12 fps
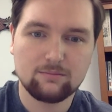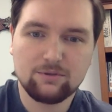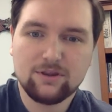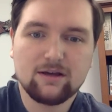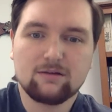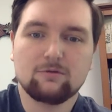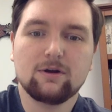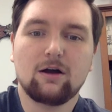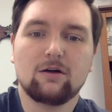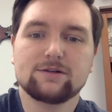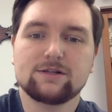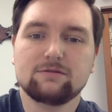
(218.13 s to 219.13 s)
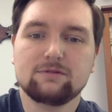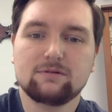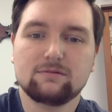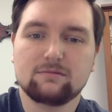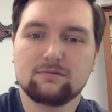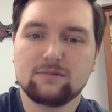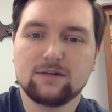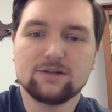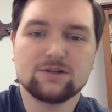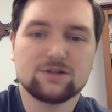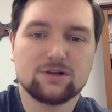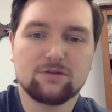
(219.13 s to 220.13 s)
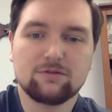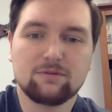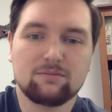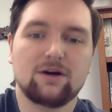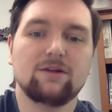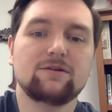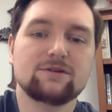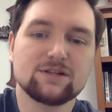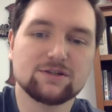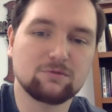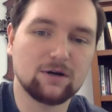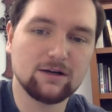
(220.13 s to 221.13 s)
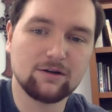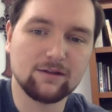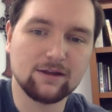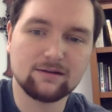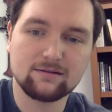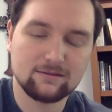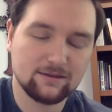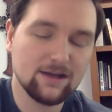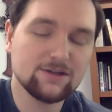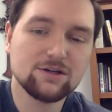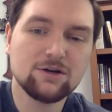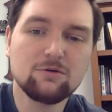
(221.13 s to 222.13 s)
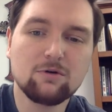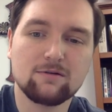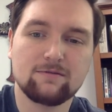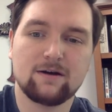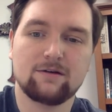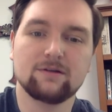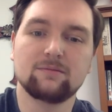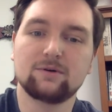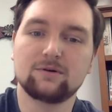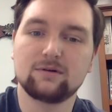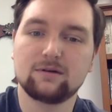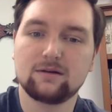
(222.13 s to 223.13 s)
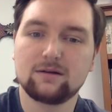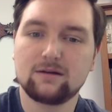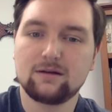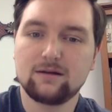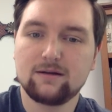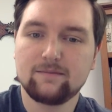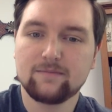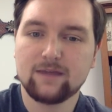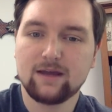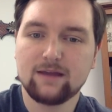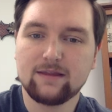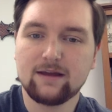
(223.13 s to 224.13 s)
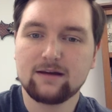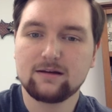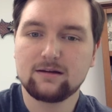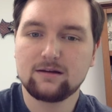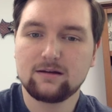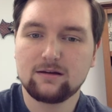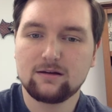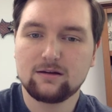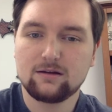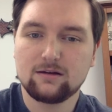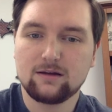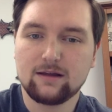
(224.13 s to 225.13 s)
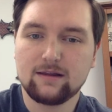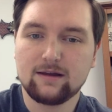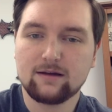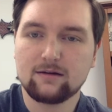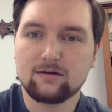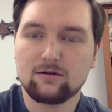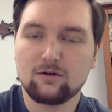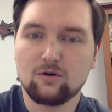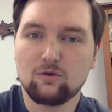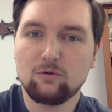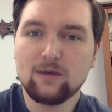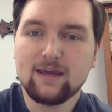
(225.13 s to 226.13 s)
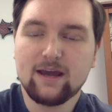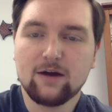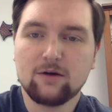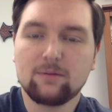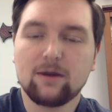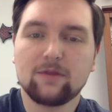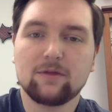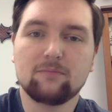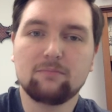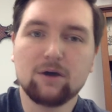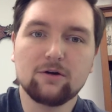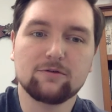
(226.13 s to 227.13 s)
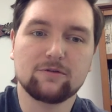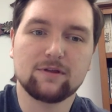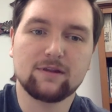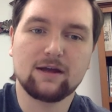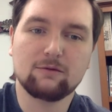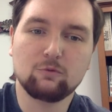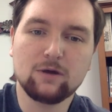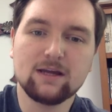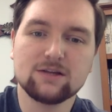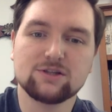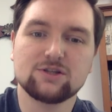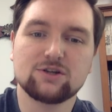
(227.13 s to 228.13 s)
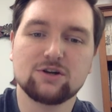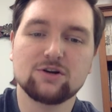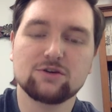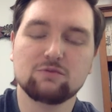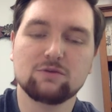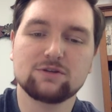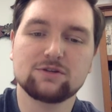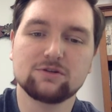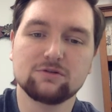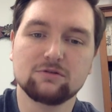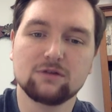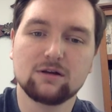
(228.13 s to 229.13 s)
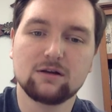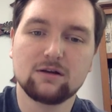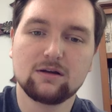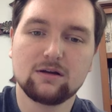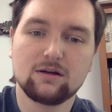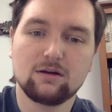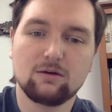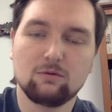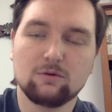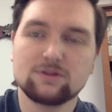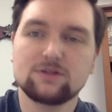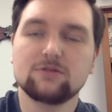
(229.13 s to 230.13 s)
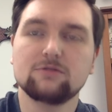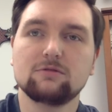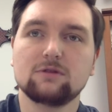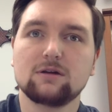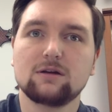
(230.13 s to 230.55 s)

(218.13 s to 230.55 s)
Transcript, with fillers: but that we also need to show the mothers as well that they too are valuable and that and that we care about them both and that we as the church want to want to